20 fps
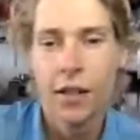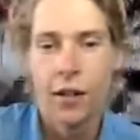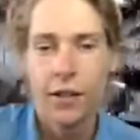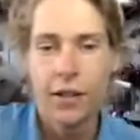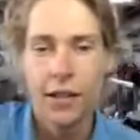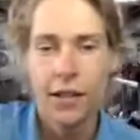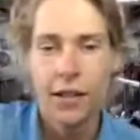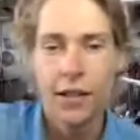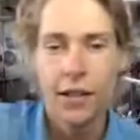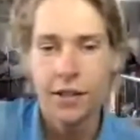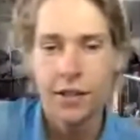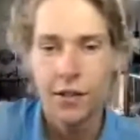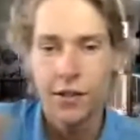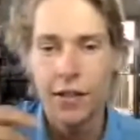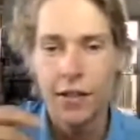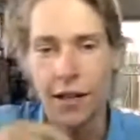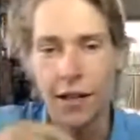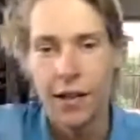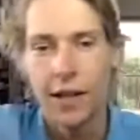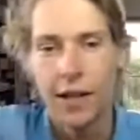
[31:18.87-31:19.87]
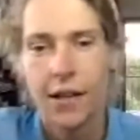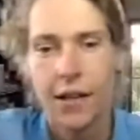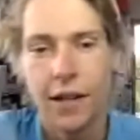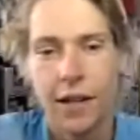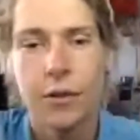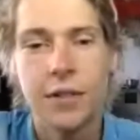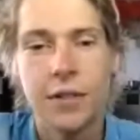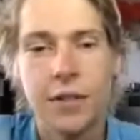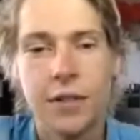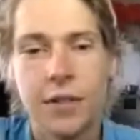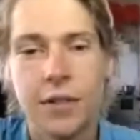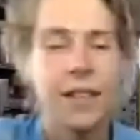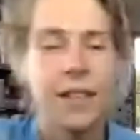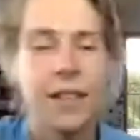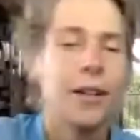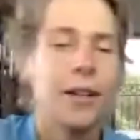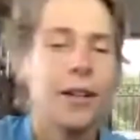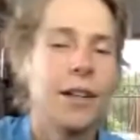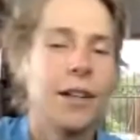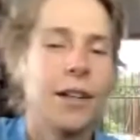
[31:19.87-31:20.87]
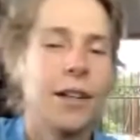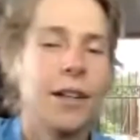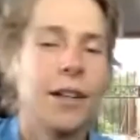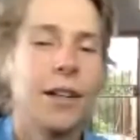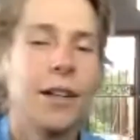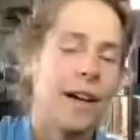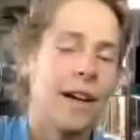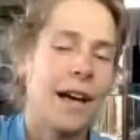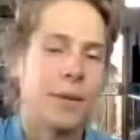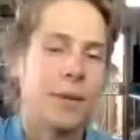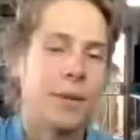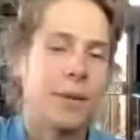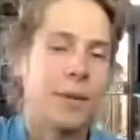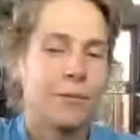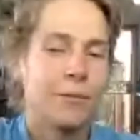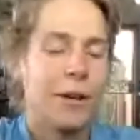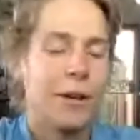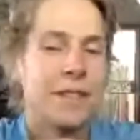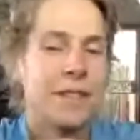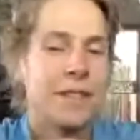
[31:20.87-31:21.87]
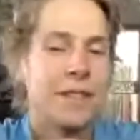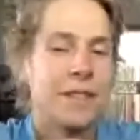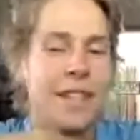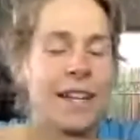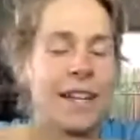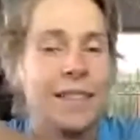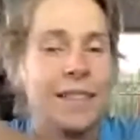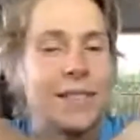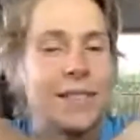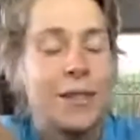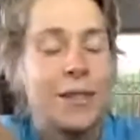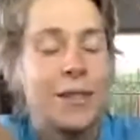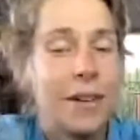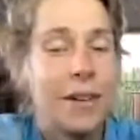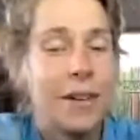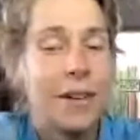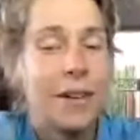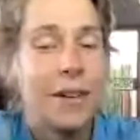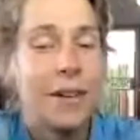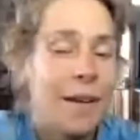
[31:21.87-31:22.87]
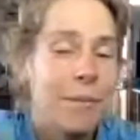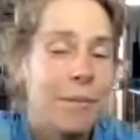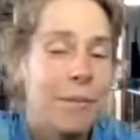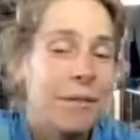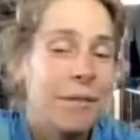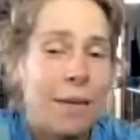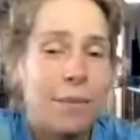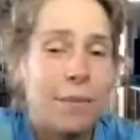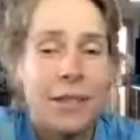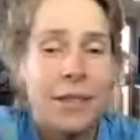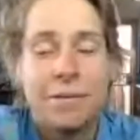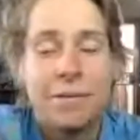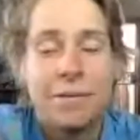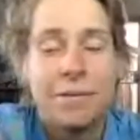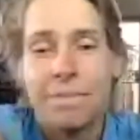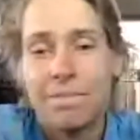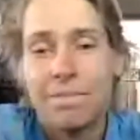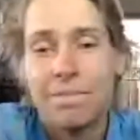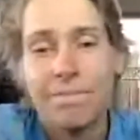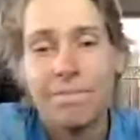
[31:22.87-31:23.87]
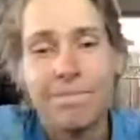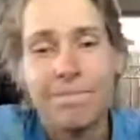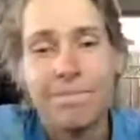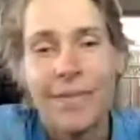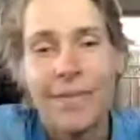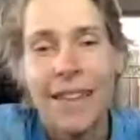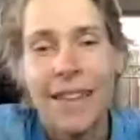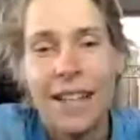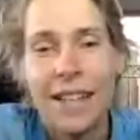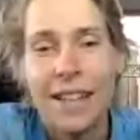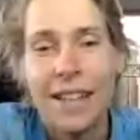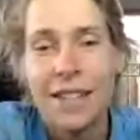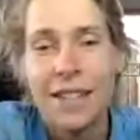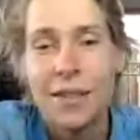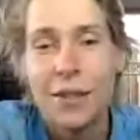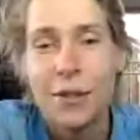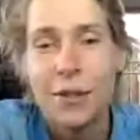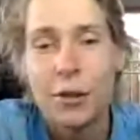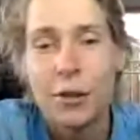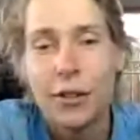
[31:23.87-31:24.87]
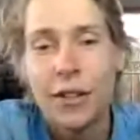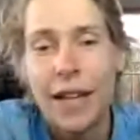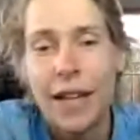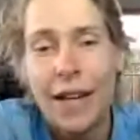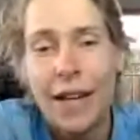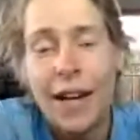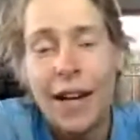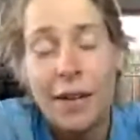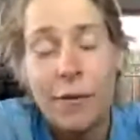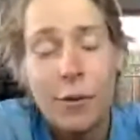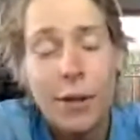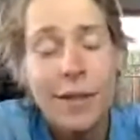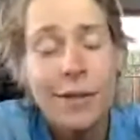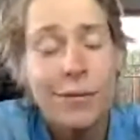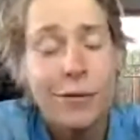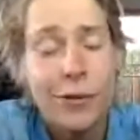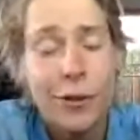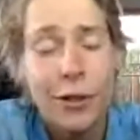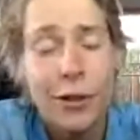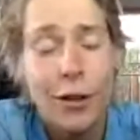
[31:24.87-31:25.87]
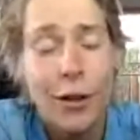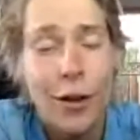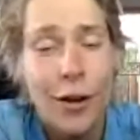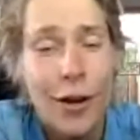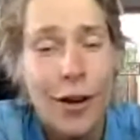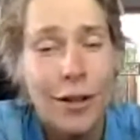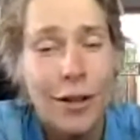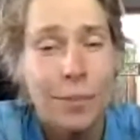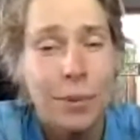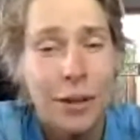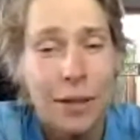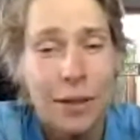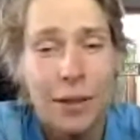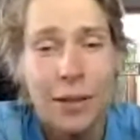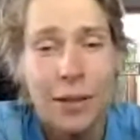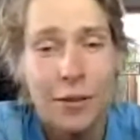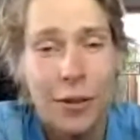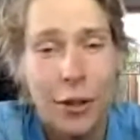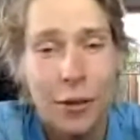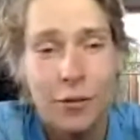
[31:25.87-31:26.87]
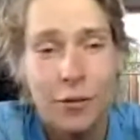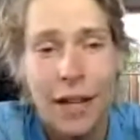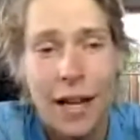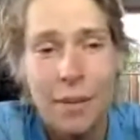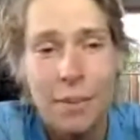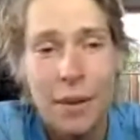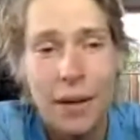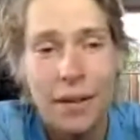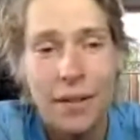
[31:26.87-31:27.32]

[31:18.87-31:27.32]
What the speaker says: Oh yes, yeah. I posted the link. All right, no fap, Razan. So yeah, I've been fapping. That's the truth. I went for a long period of no fap.